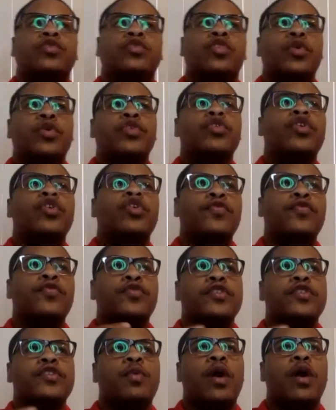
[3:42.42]
when you're going
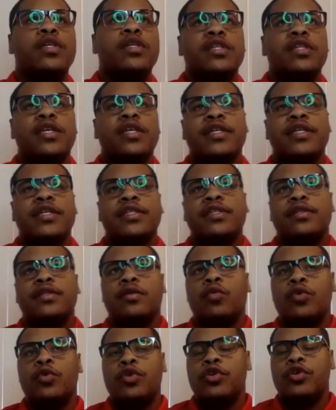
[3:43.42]
through this process,
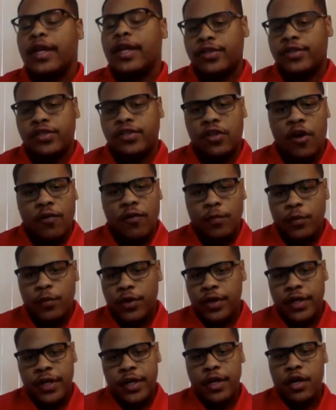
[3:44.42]
were you, like, your
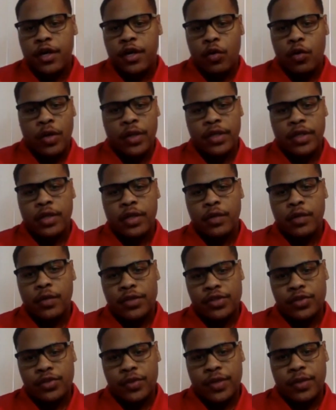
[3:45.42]
sophomore year, or what year
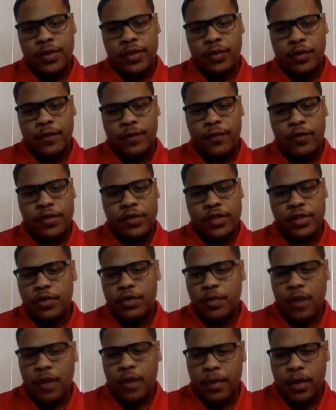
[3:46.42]
was you in when you were 14?
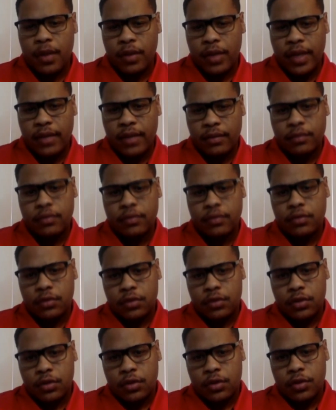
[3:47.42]
You're probably
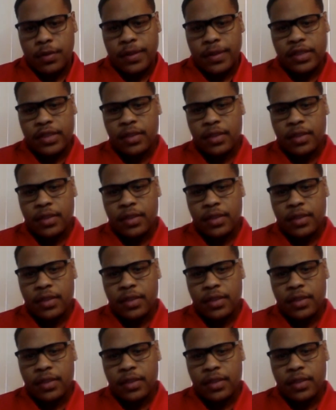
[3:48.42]
about to come.